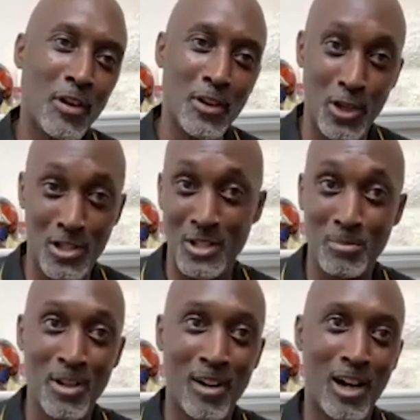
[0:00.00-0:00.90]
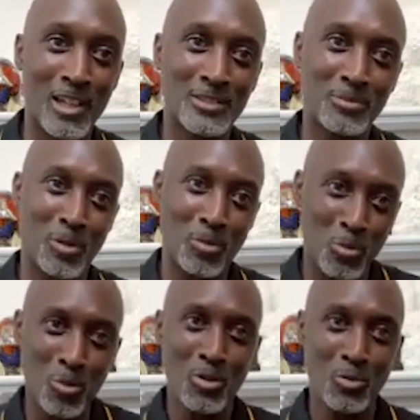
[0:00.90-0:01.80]
I know it's going to be hard, but
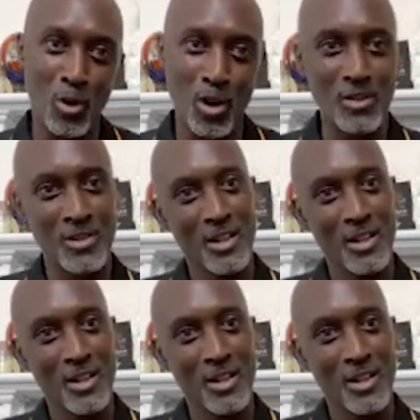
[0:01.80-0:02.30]
what